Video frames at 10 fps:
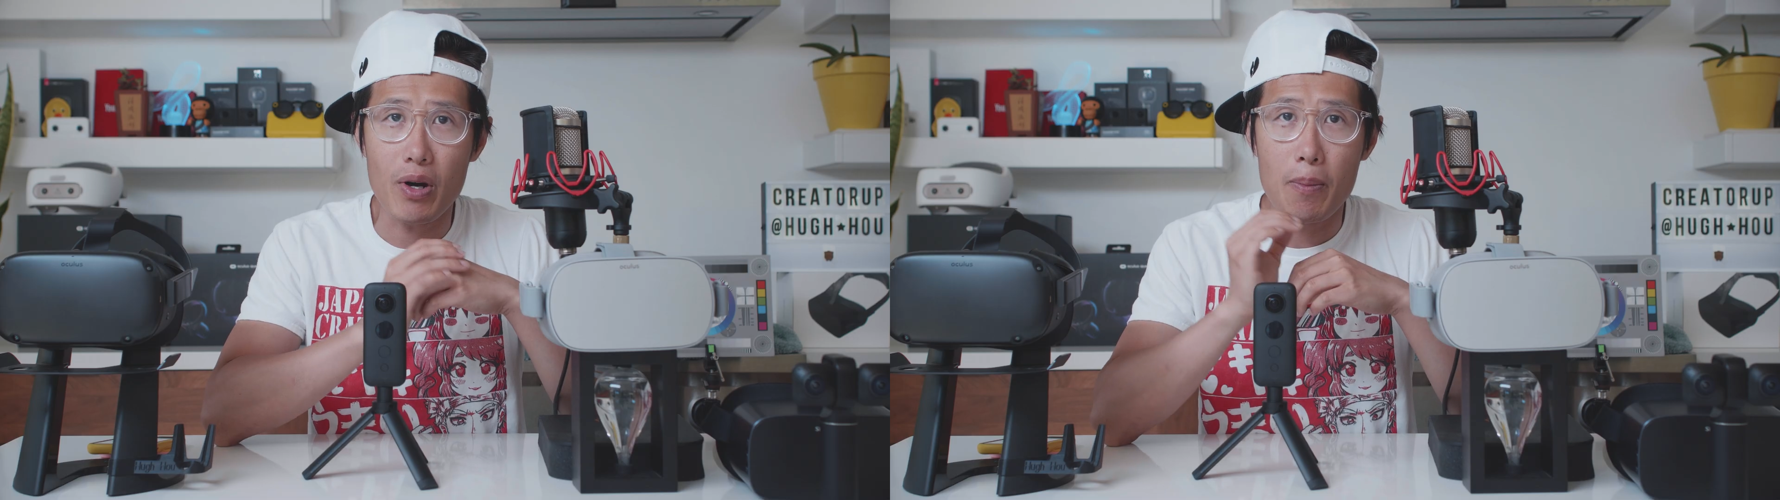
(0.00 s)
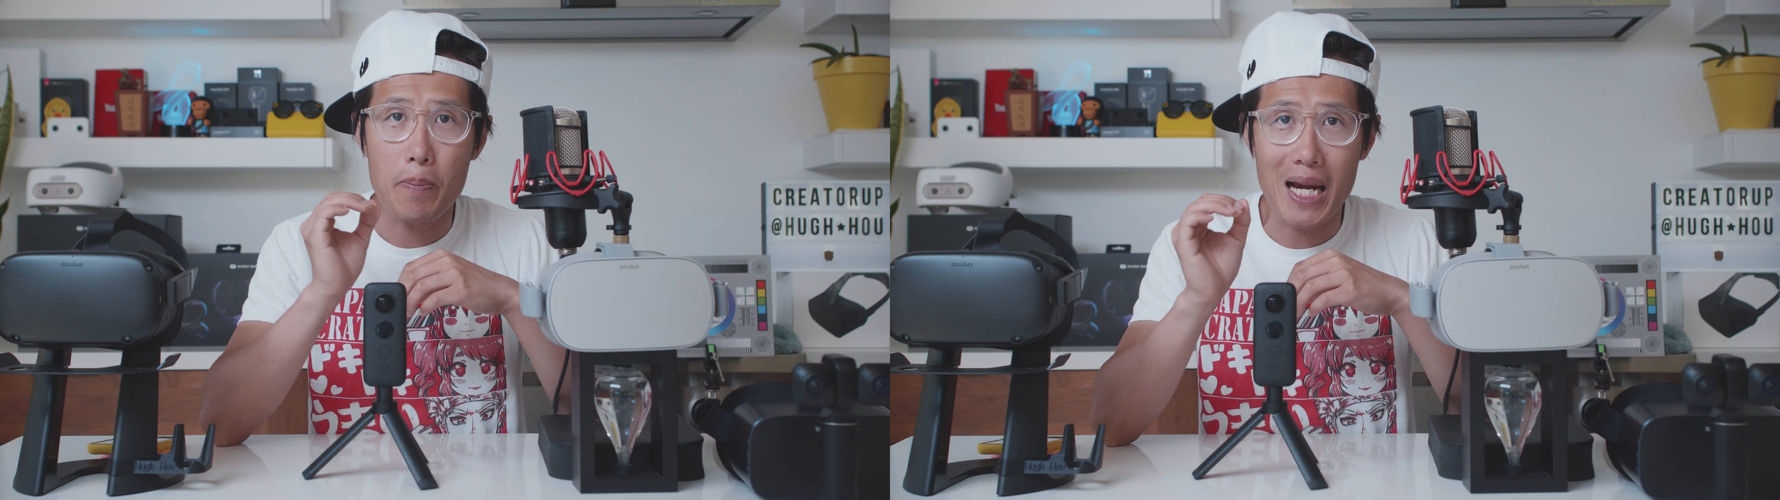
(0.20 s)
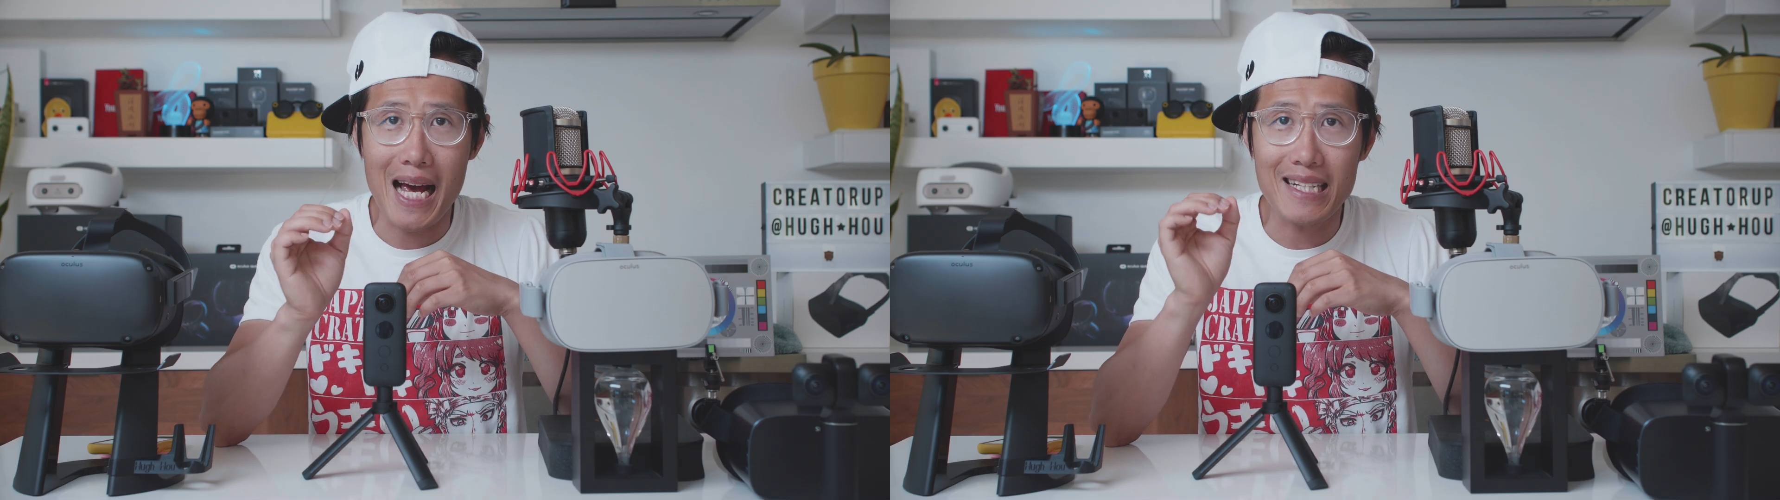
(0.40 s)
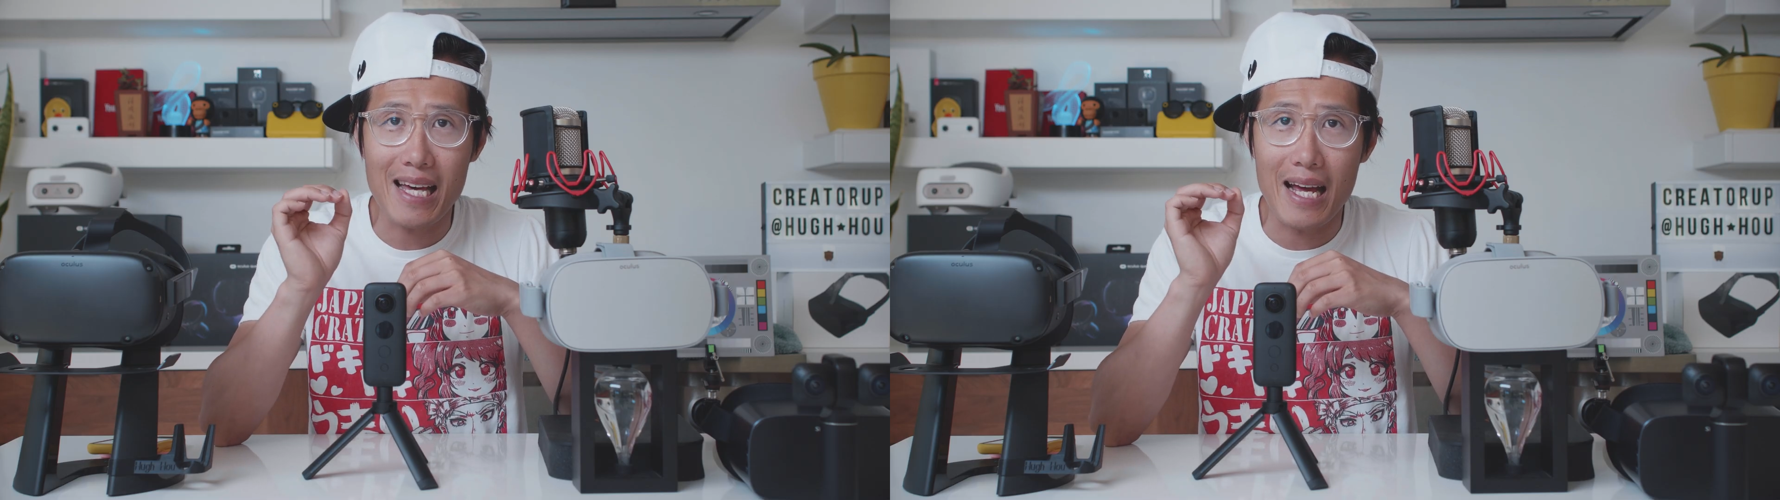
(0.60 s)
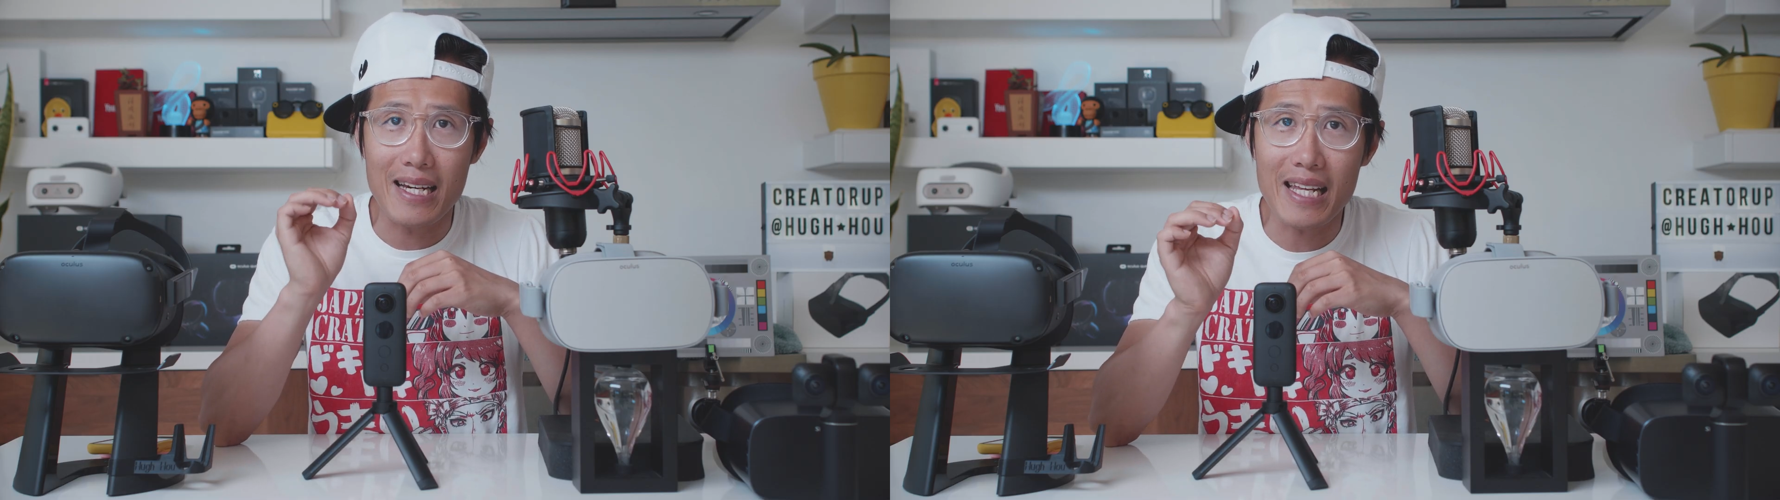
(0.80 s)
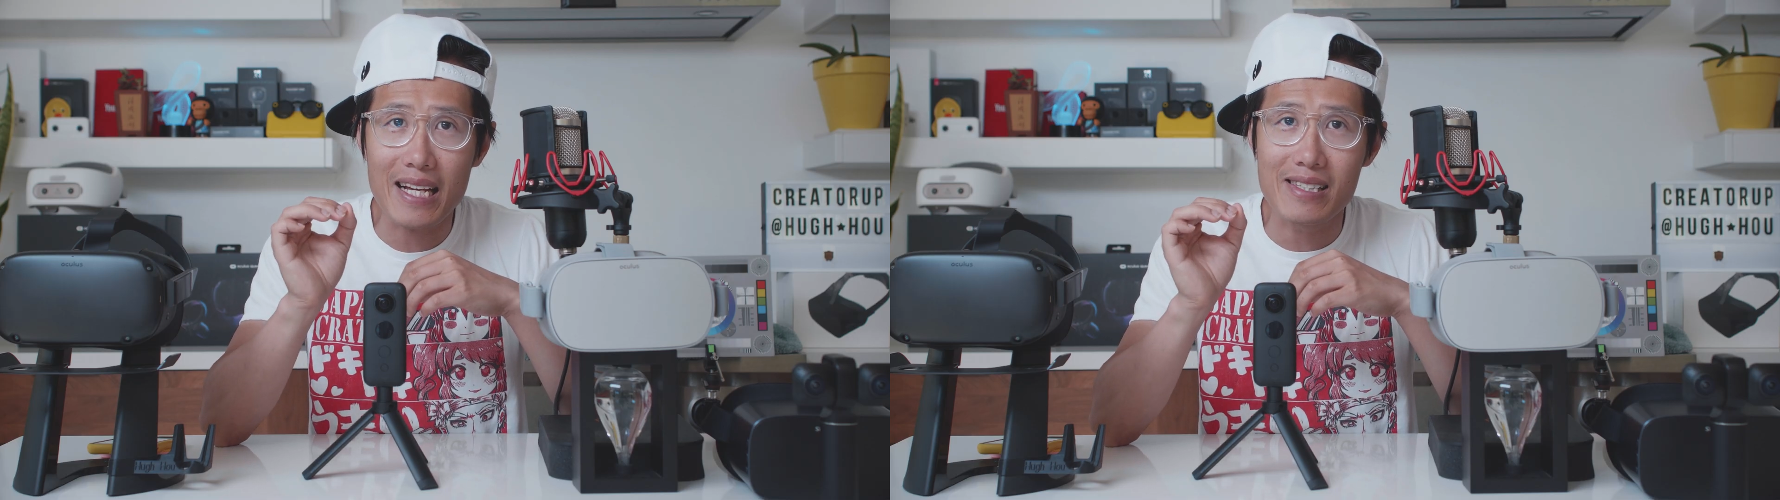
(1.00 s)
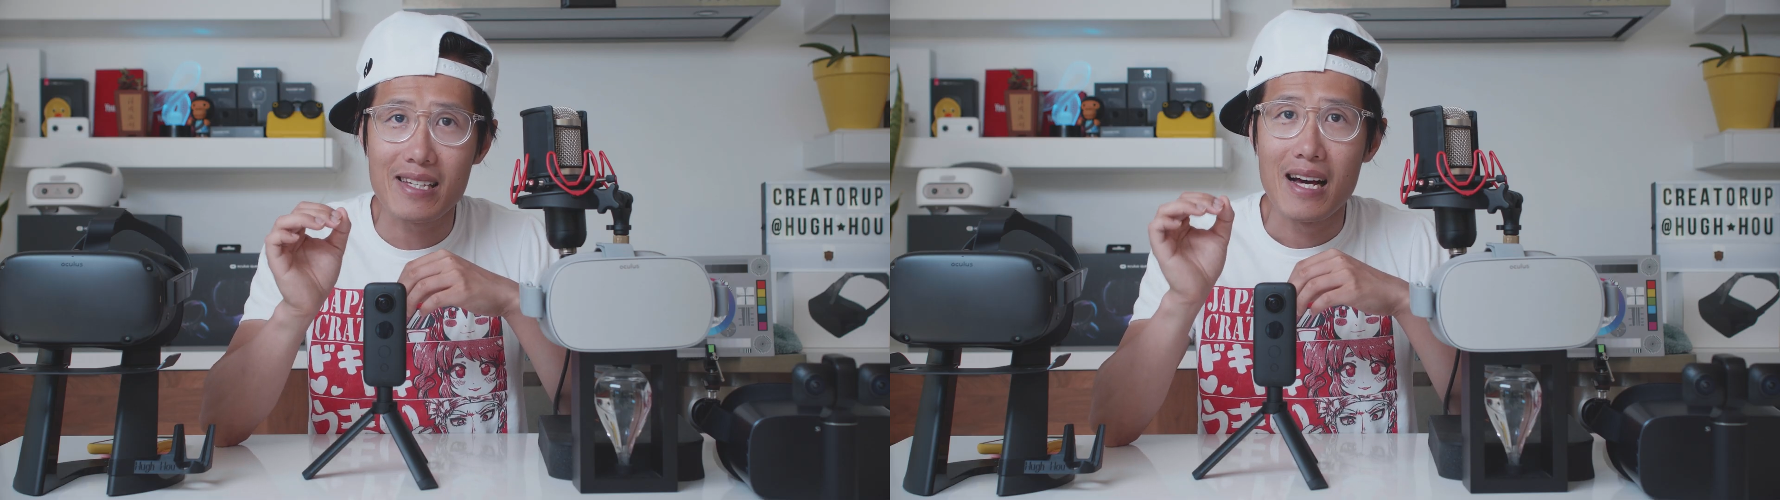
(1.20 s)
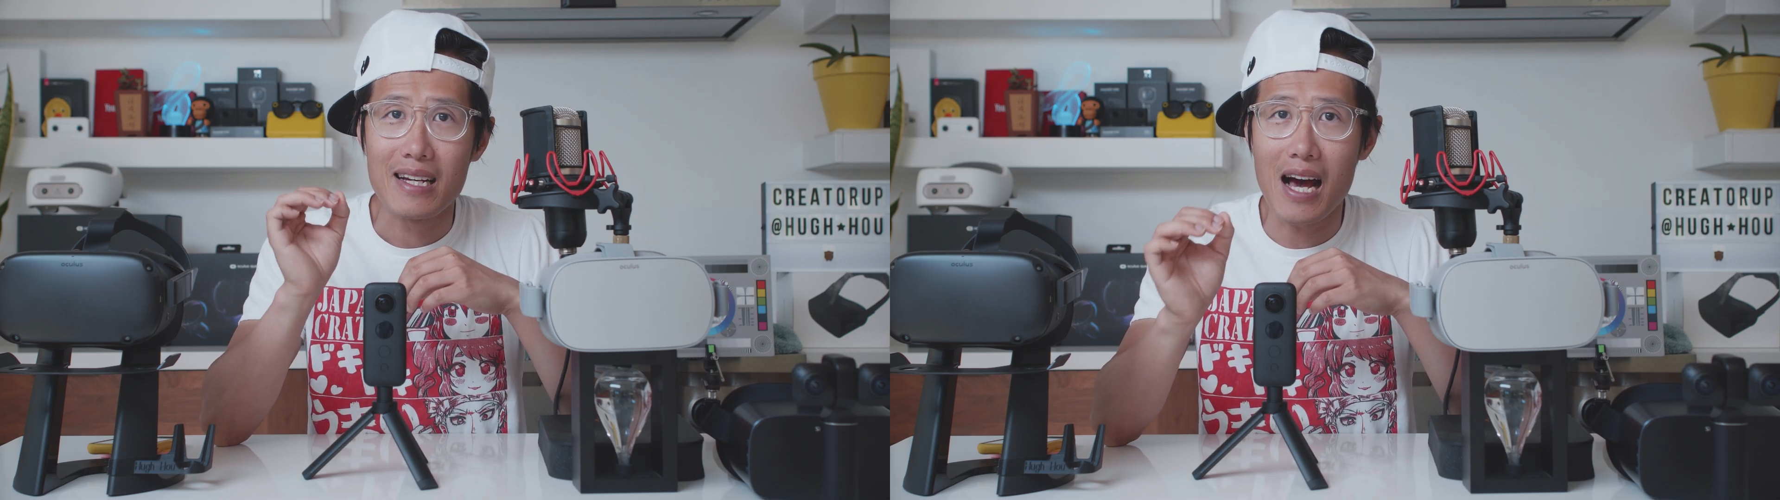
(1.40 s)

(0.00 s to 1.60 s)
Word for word: will apply techniques